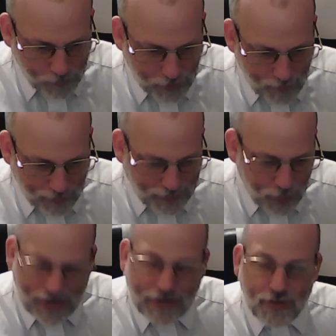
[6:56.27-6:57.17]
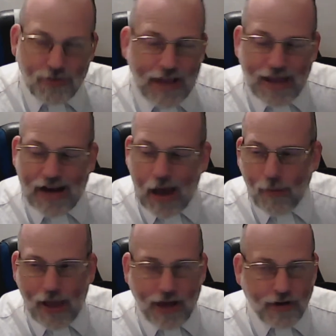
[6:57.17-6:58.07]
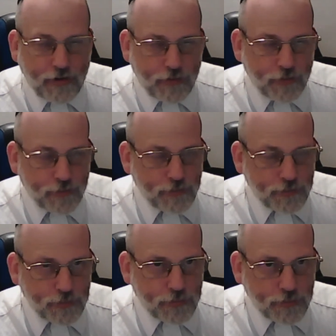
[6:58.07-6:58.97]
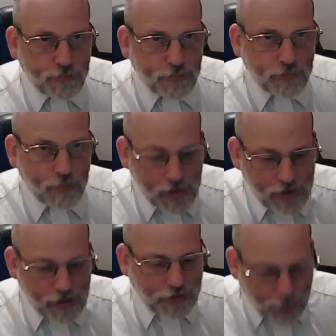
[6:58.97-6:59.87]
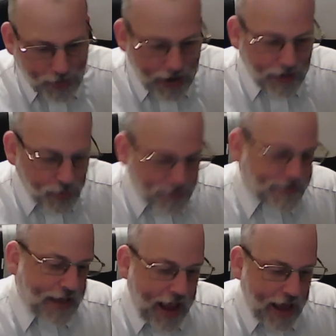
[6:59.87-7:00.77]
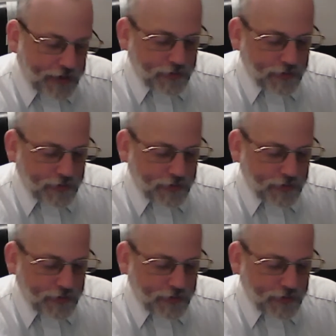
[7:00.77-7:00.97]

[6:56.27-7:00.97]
But do we understand how bad it is? Do we understand,